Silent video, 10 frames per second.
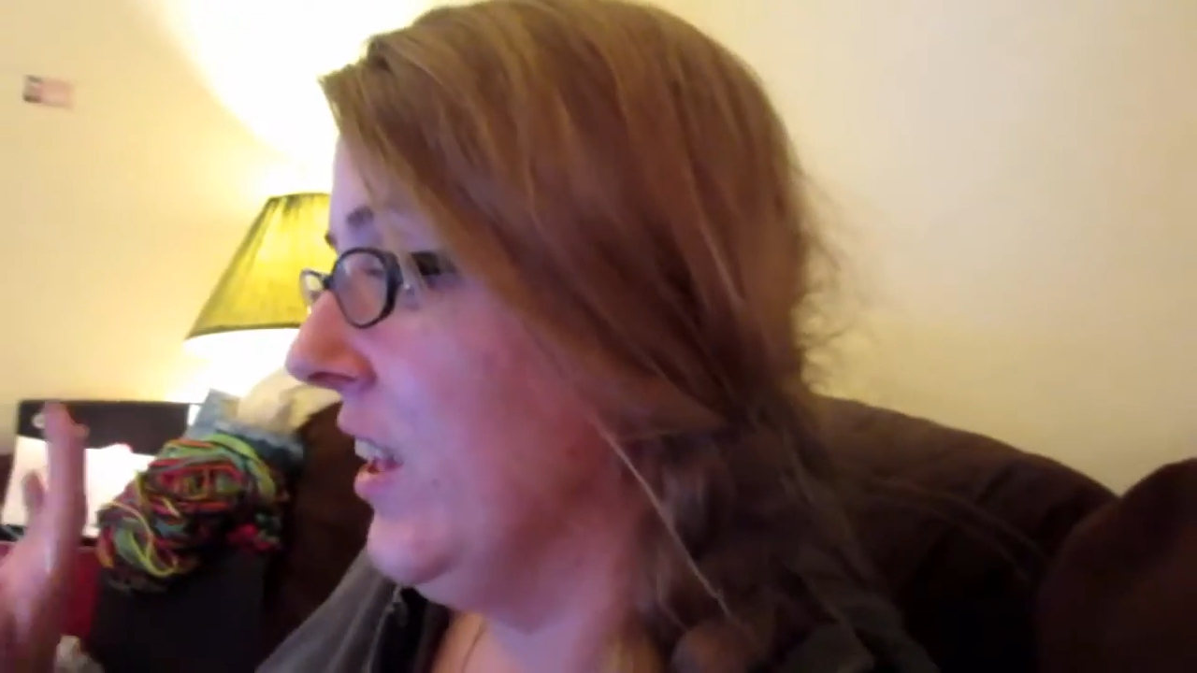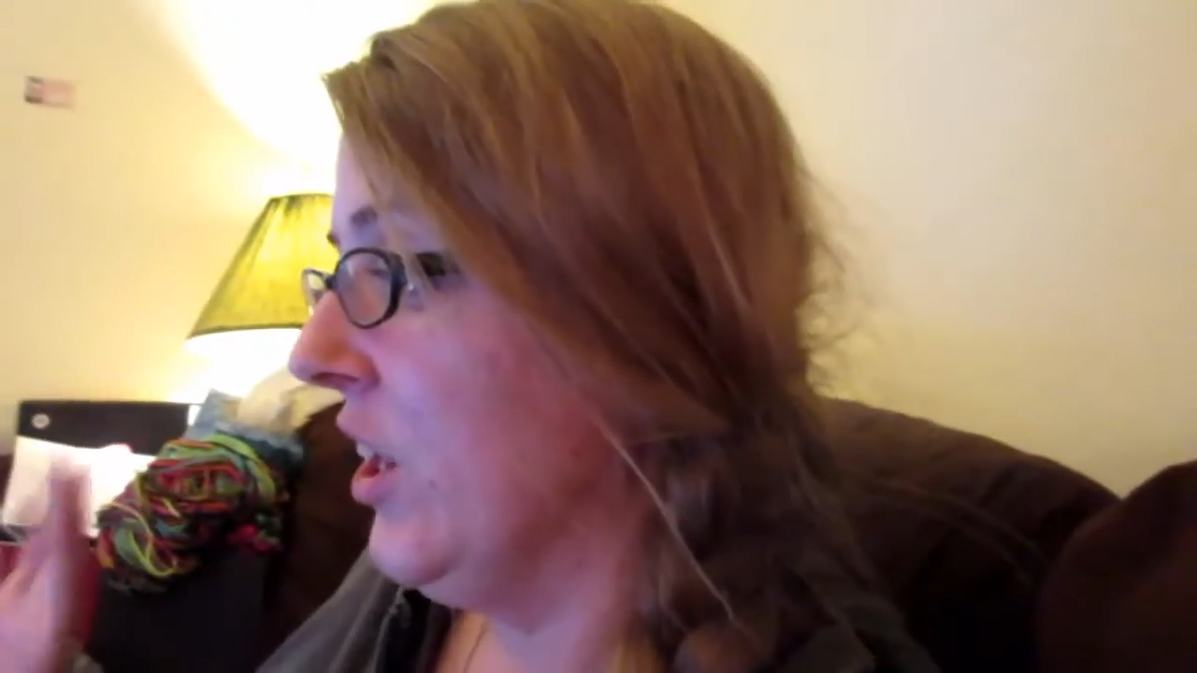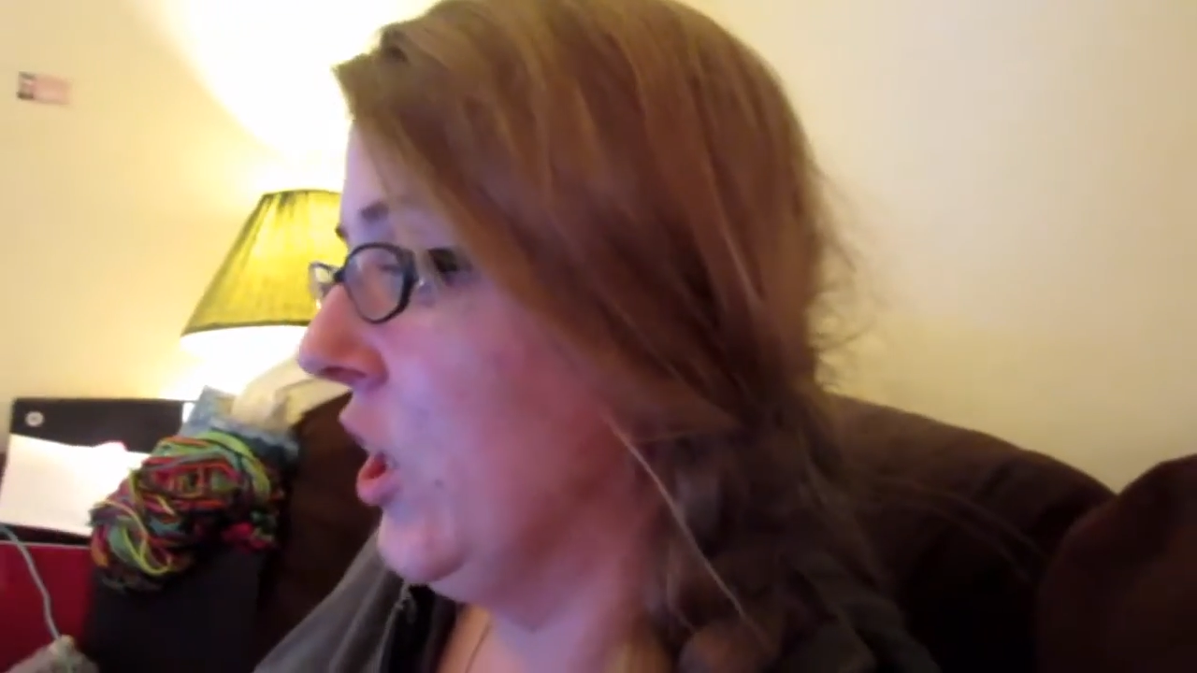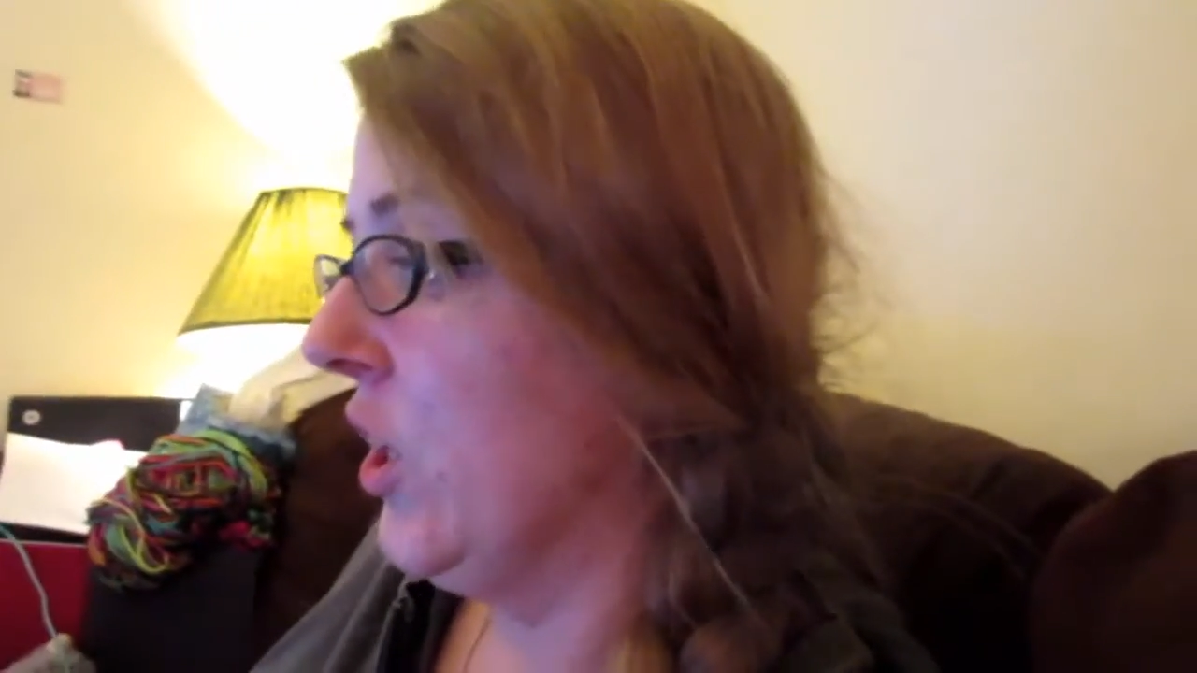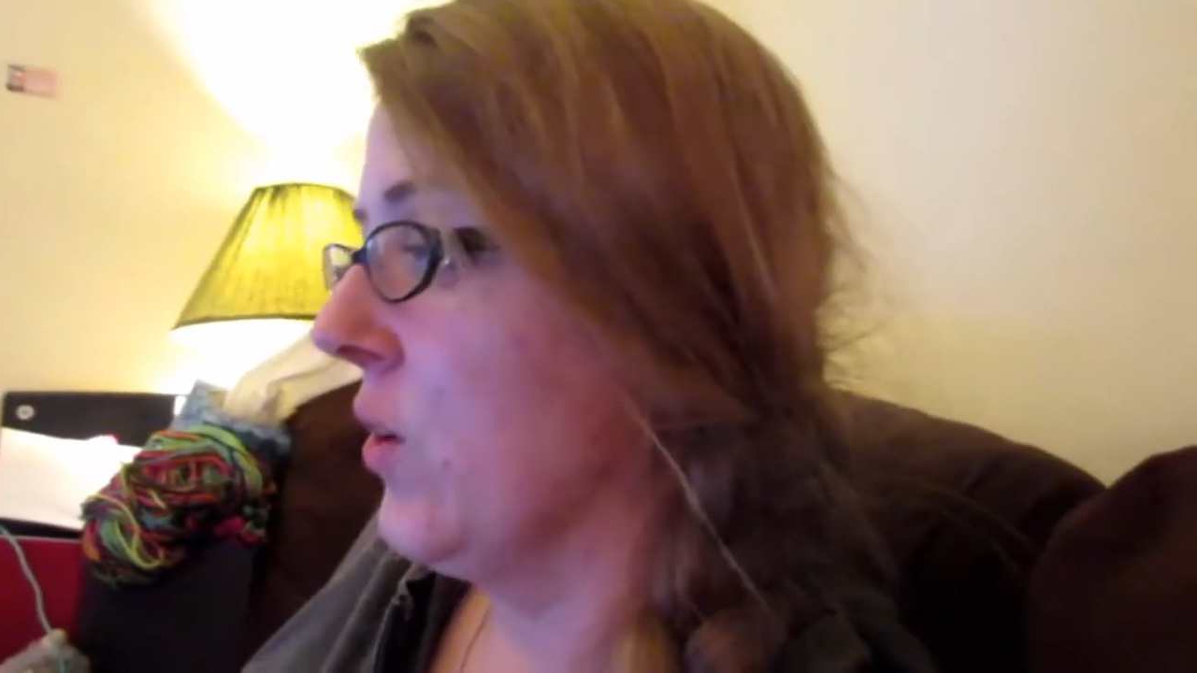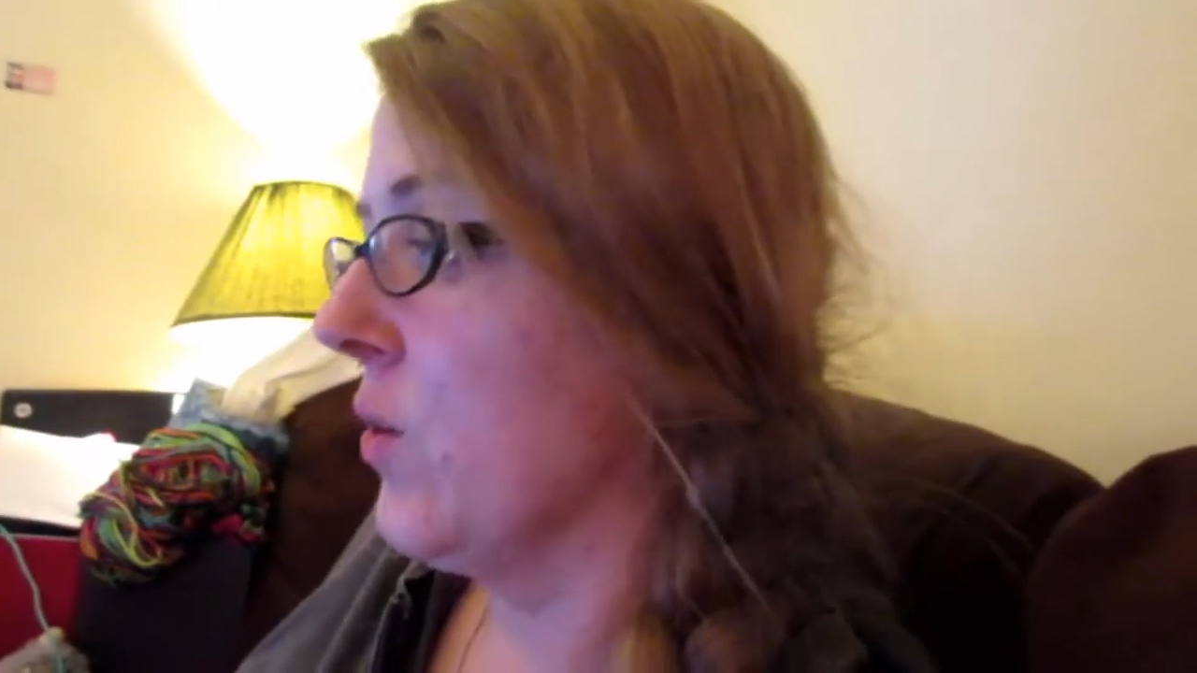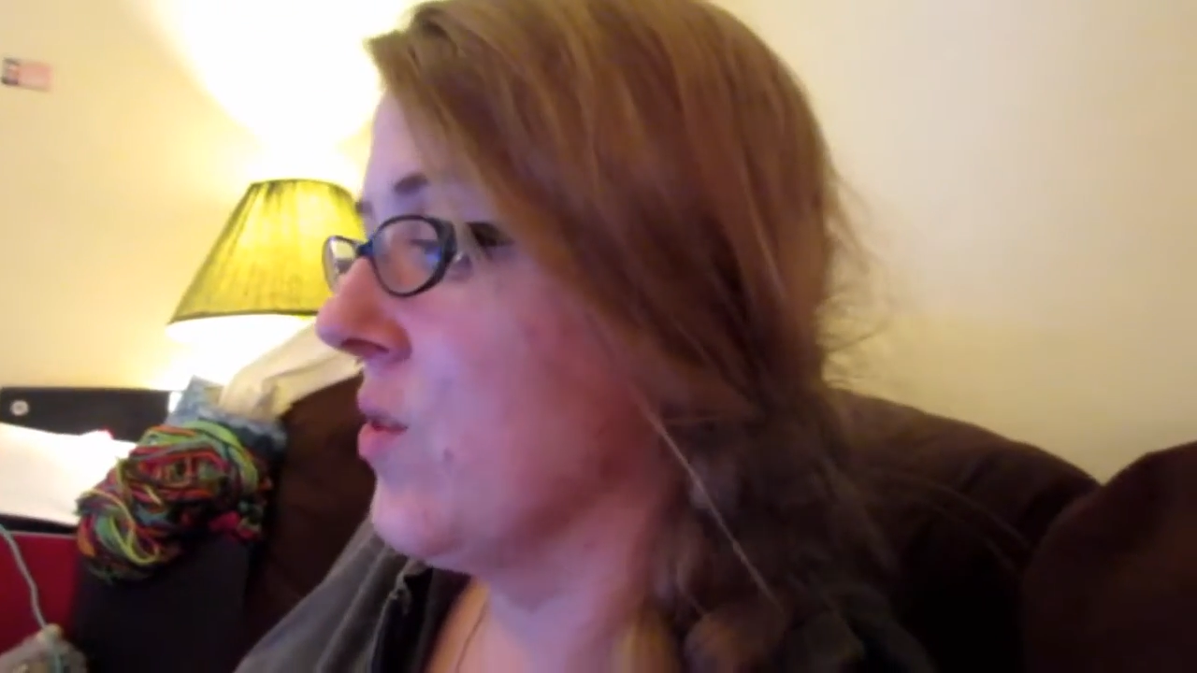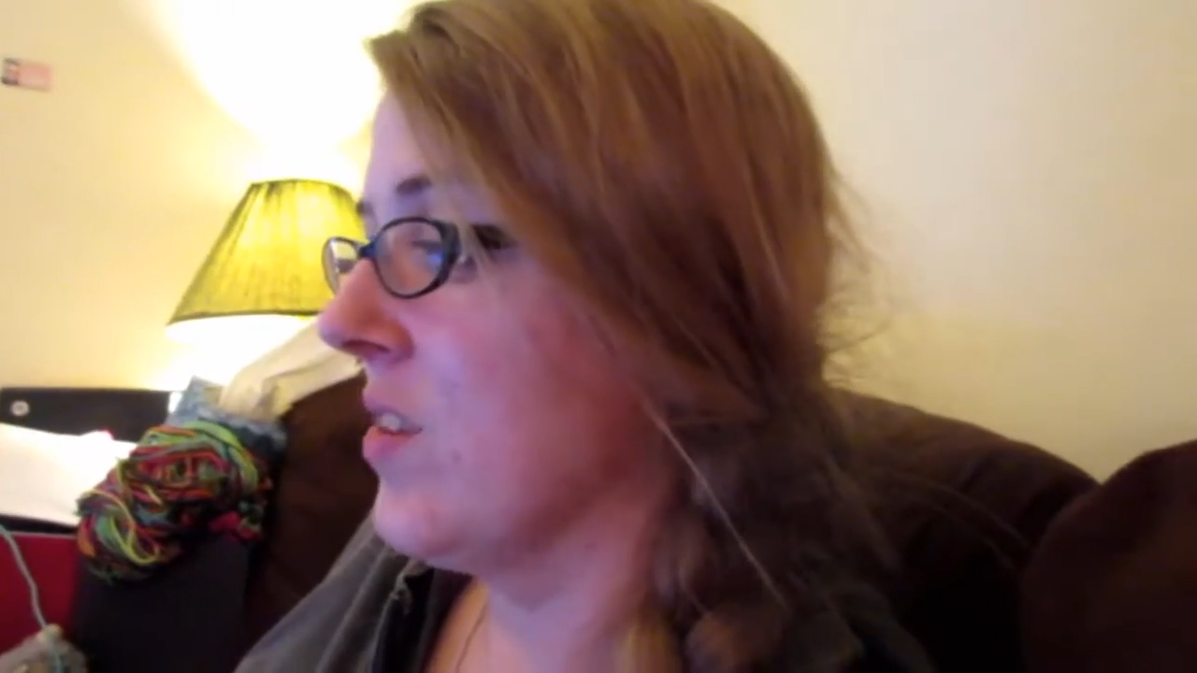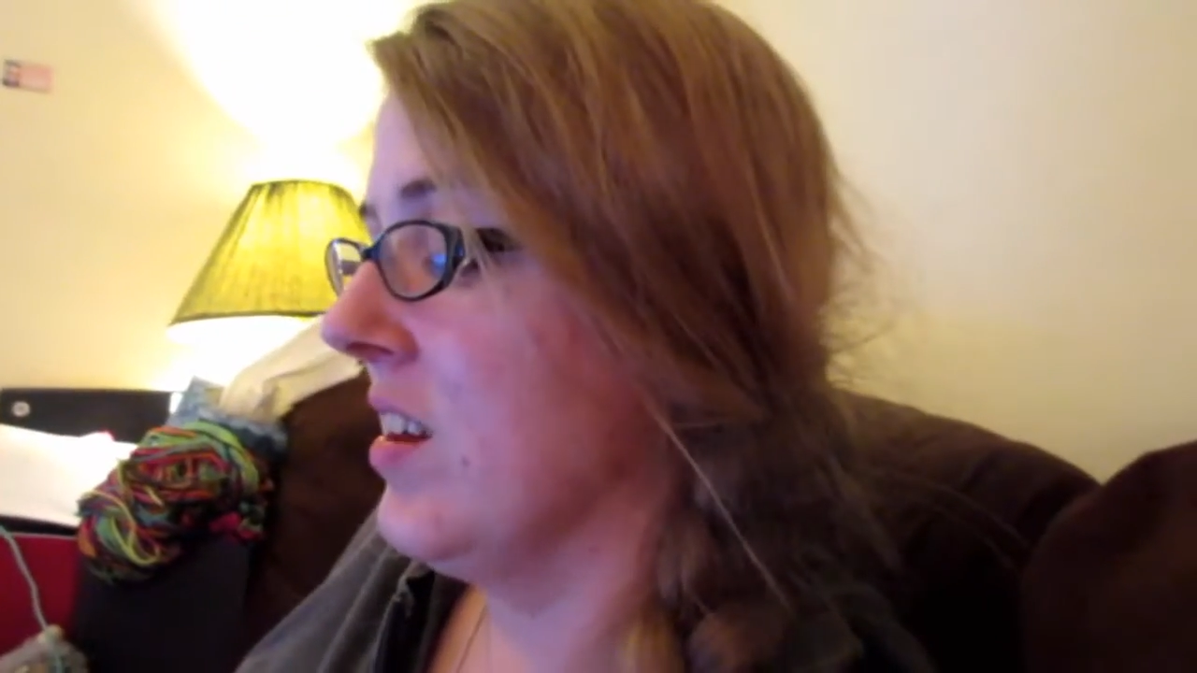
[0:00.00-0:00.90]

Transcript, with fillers: issues.